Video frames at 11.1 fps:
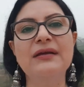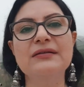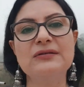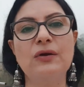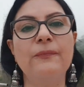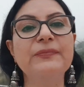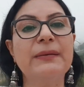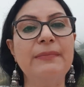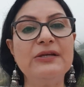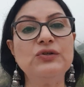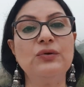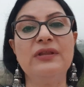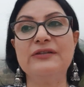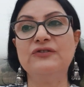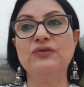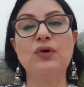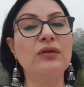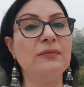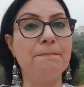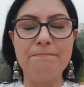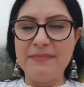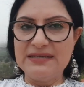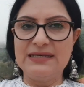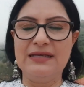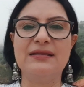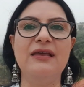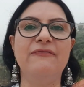So make sure that you don't miss it.